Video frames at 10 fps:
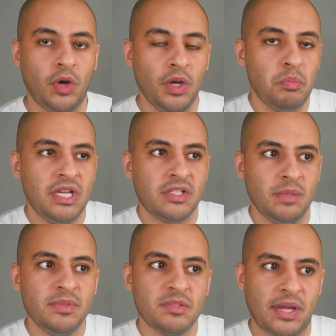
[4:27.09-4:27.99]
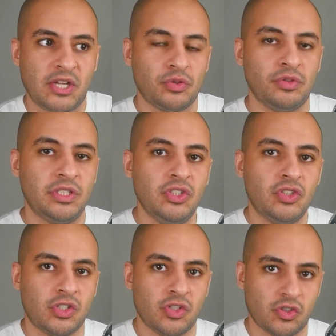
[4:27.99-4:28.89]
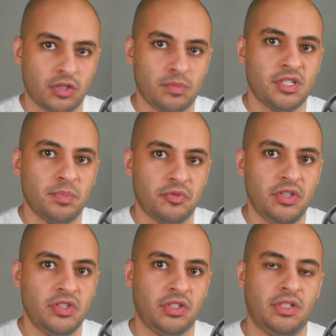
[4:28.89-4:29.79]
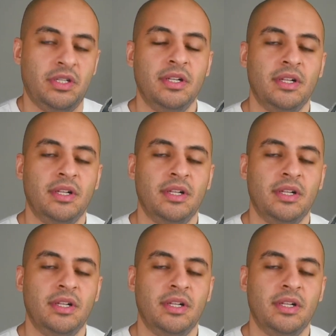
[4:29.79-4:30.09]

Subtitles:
What makes him special? He's just a Starbucks barista.